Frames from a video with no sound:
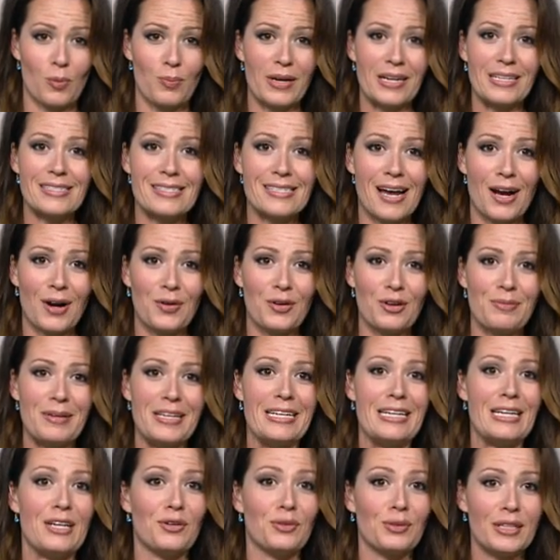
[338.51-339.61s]
but it's not going to be
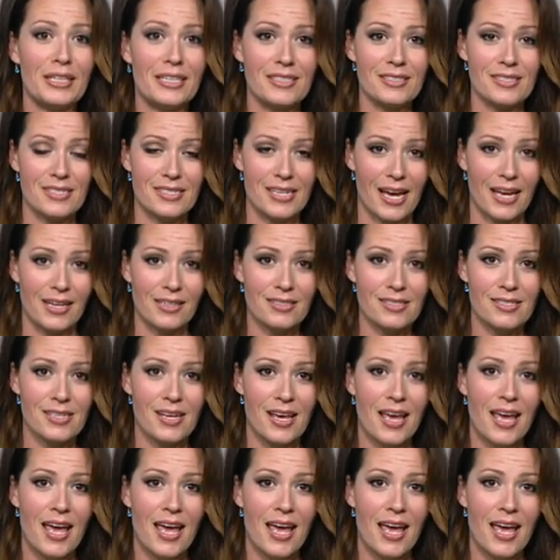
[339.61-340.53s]
nearly as dense.